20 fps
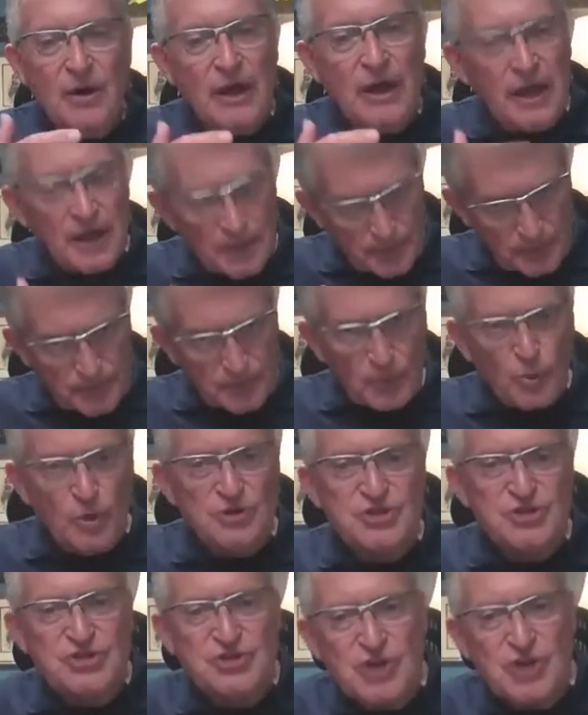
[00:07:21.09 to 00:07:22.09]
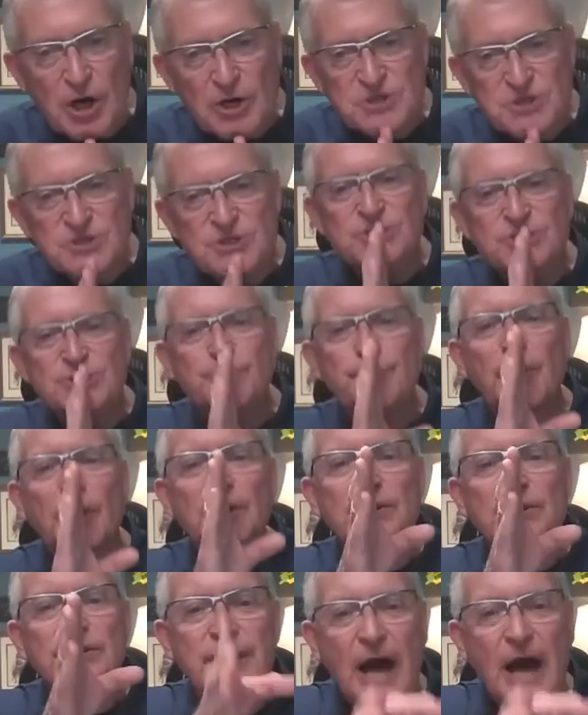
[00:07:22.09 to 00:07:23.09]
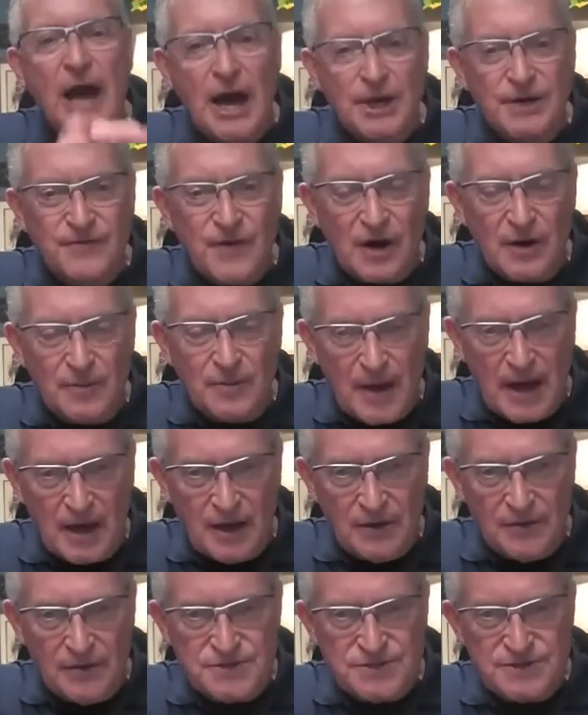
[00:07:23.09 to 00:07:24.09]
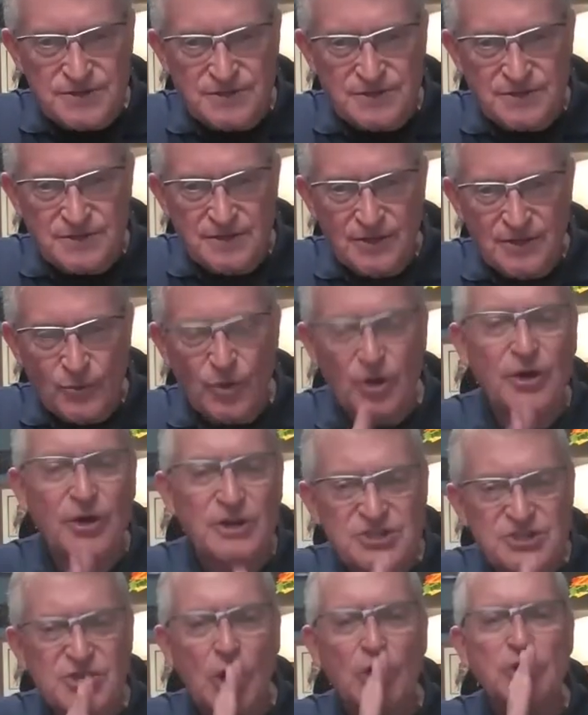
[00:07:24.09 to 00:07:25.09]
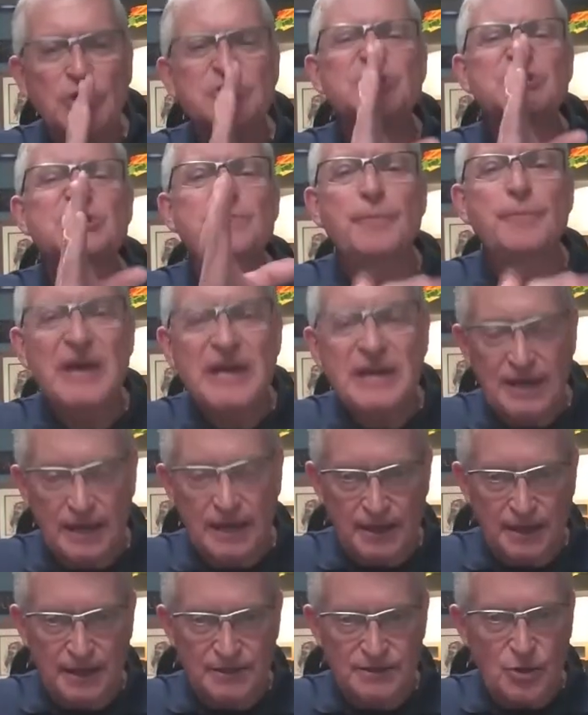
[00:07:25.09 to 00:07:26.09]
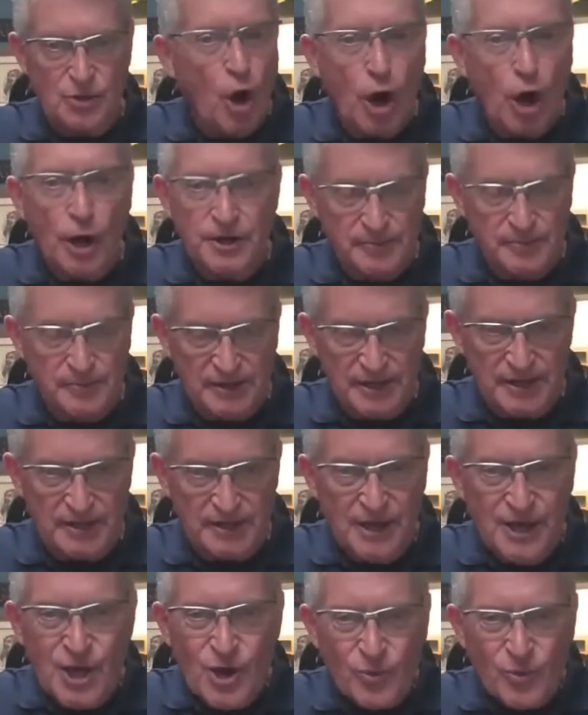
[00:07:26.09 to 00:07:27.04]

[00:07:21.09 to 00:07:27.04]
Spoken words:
it will start spilling out of our mouths. We're going to start speaking it audibly.